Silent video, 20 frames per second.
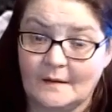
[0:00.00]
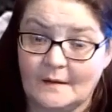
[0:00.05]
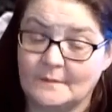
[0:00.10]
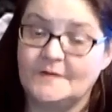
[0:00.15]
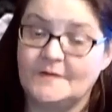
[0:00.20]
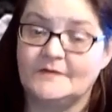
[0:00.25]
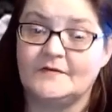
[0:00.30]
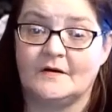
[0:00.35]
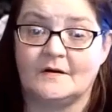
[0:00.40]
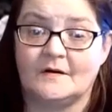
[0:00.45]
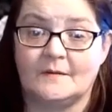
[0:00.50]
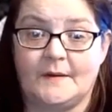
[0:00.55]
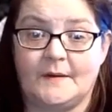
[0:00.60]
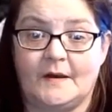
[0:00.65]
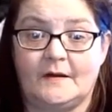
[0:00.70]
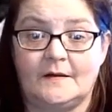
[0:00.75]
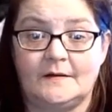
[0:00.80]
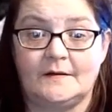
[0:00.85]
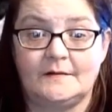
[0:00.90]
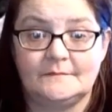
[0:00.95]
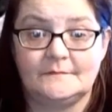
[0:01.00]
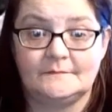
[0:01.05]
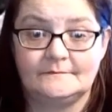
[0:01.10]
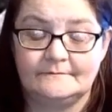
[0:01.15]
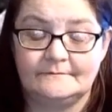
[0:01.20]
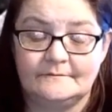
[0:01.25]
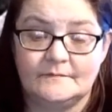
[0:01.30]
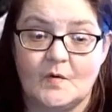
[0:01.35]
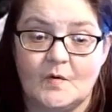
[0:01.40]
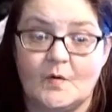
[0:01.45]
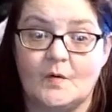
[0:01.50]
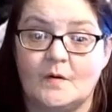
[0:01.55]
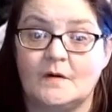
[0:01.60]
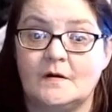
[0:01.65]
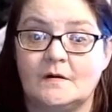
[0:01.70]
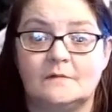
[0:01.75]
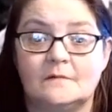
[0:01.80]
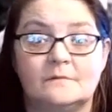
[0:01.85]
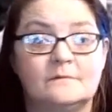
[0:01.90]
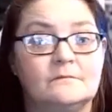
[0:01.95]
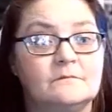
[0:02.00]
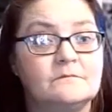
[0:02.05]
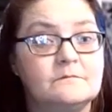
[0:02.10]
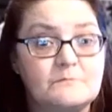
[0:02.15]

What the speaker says: I'm going to talk about it or